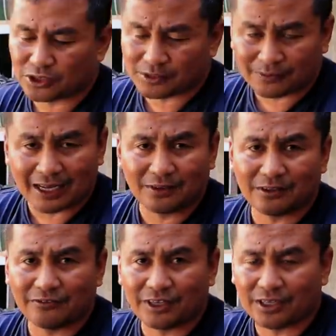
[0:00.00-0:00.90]
Just
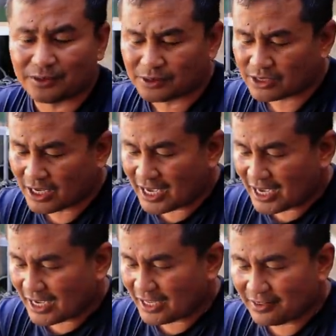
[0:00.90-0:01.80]
follow our videos,
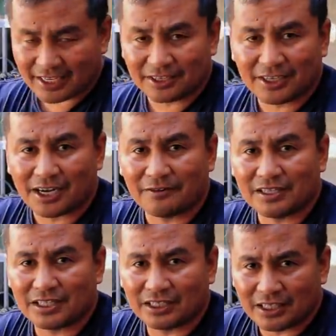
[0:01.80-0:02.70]
and I can
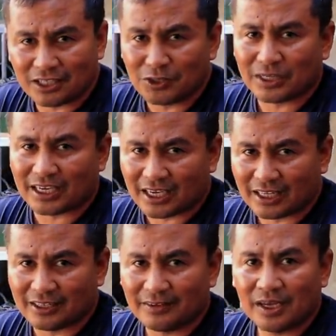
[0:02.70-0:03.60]
guarantee that you
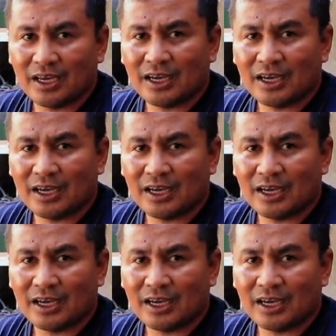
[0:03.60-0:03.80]
can